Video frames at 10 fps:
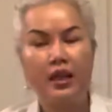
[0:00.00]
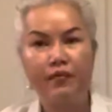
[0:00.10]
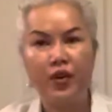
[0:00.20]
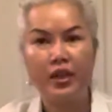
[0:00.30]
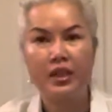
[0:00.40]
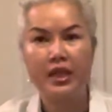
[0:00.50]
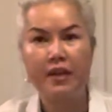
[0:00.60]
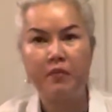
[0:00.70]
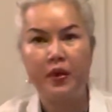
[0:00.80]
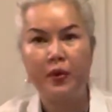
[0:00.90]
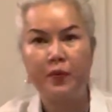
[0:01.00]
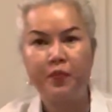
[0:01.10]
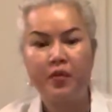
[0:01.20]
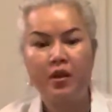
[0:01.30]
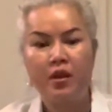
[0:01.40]
for example,
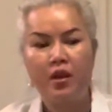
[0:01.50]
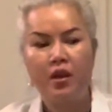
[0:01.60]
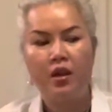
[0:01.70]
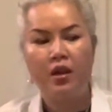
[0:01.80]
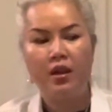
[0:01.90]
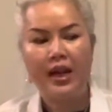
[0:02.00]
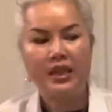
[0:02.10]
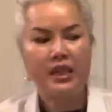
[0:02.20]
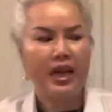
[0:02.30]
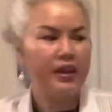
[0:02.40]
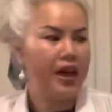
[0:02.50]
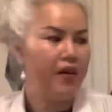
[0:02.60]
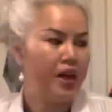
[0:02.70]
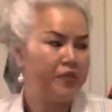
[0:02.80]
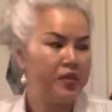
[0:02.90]
let's say now
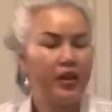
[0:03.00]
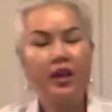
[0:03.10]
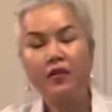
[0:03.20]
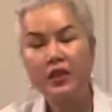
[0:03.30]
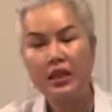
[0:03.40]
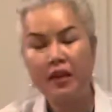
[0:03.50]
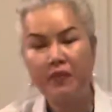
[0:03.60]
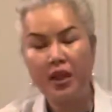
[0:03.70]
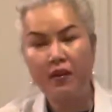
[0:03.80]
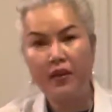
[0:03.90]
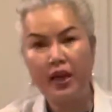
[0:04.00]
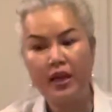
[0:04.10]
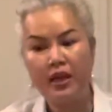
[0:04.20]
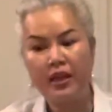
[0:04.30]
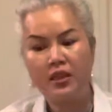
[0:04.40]
I have 300 something,
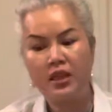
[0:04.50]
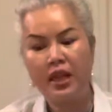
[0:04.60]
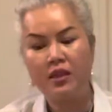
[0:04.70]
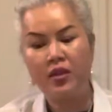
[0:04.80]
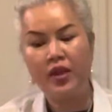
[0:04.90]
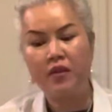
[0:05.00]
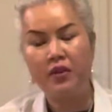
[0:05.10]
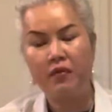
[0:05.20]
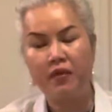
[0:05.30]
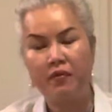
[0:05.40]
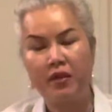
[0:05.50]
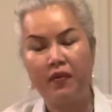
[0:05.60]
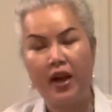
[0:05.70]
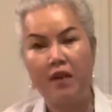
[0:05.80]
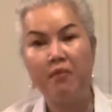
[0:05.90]
right? Like say
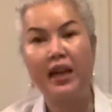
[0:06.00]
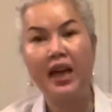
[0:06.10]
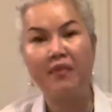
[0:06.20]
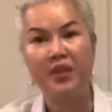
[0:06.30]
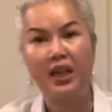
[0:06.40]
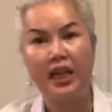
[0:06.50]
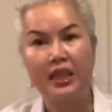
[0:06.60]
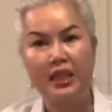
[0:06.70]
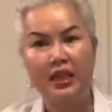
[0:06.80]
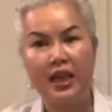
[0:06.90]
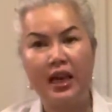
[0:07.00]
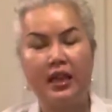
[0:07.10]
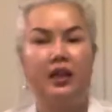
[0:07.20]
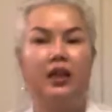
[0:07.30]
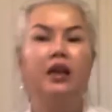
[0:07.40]
355. But after I did that,
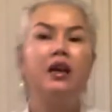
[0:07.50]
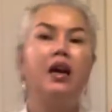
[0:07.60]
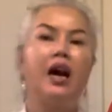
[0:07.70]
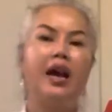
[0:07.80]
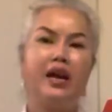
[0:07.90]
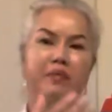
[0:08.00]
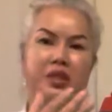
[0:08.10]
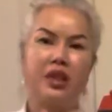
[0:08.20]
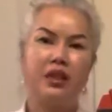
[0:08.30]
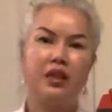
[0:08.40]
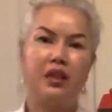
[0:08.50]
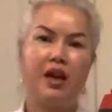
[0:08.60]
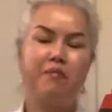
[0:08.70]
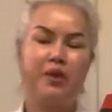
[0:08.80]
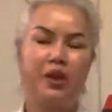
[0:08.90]
I have seen the
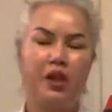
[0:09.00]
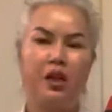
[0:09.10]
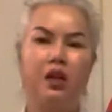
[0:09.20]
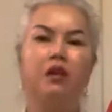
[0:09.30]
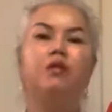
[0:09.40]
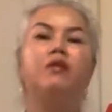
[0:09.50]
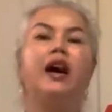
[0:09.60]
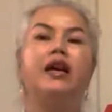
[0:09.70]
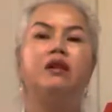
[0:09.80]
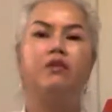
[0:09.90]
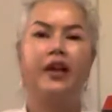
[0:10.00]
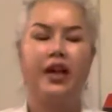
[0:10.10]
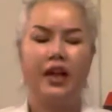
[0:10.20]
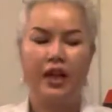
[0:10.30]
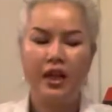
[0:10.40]
number right
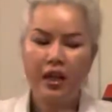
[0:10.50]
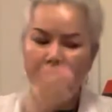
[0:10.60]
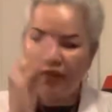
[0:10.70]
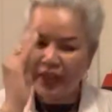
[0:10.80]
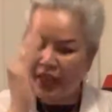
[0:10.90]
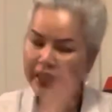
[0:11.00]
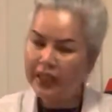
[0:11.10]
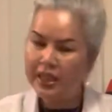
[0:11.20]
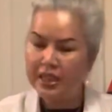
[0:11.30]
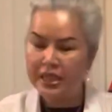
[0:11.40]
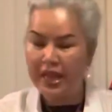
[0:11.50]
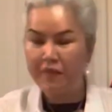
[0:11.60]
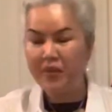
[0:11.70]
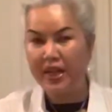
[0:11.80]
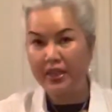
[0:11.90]
away, within the
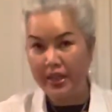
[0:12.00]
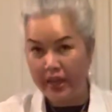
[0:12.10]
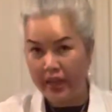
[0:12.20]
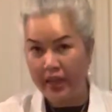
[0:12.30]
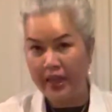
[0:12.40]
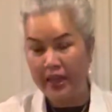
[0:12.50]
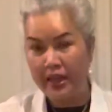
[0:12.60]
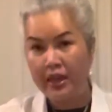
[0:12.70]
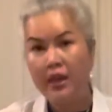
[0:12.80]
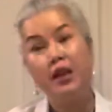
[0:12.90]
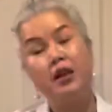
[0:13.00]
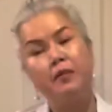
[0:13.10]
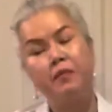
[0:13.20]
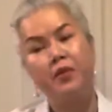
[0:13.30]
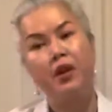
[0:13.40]
same that day
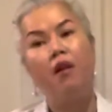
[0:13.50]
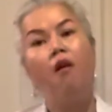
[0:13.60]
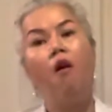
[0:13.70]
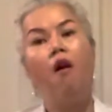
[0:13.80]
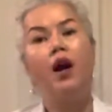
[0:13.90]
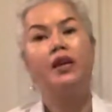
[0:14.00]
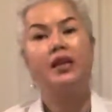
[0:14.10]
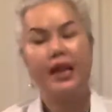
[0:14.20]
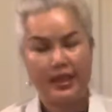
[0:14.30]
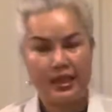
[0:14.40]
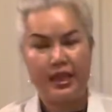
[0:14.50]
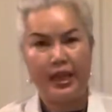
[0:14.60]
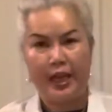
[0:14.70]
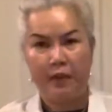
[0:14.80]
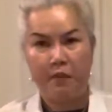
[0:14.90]
or the next day.